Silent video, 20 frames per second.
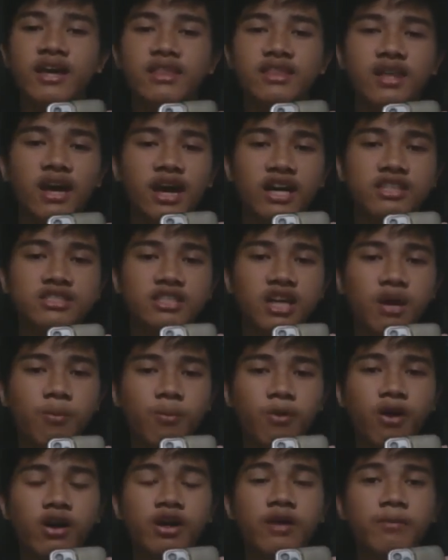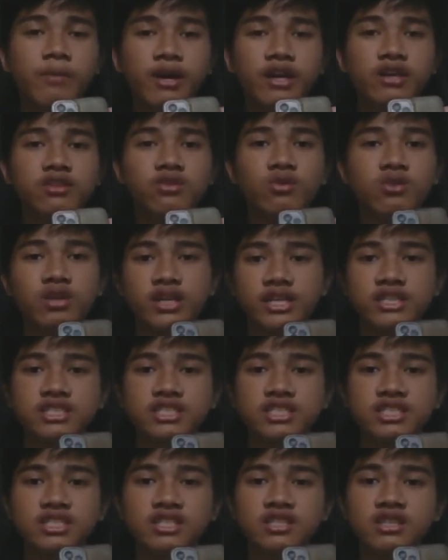and has about my
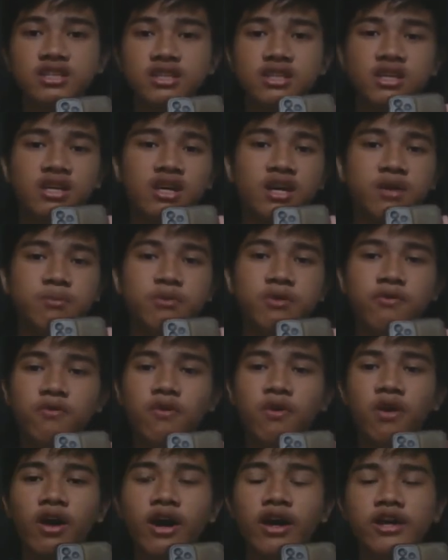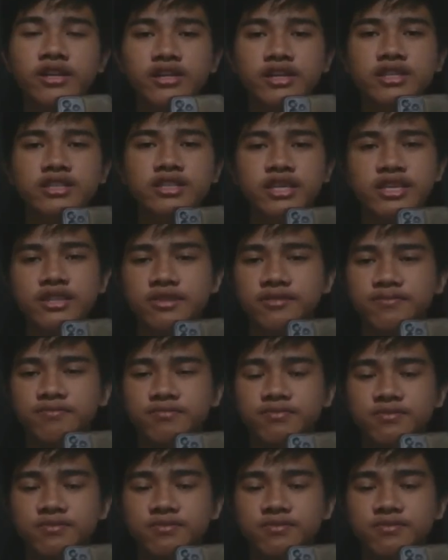knowledge. Before reading